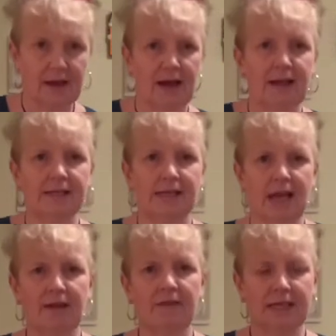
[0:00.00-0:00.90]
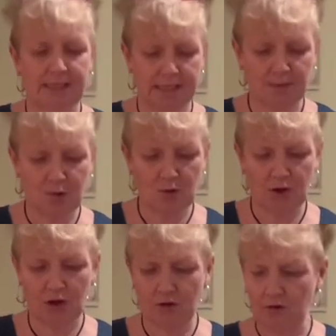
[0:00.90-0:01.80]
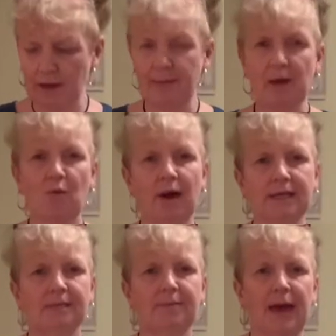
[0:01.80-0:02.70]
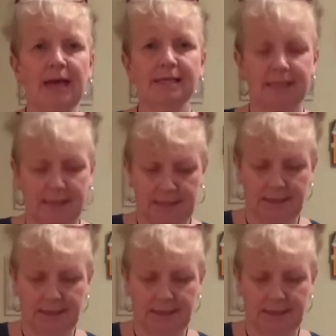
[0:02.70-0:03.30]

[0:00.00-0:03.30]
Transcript: And into that lovely smooth creamy white paste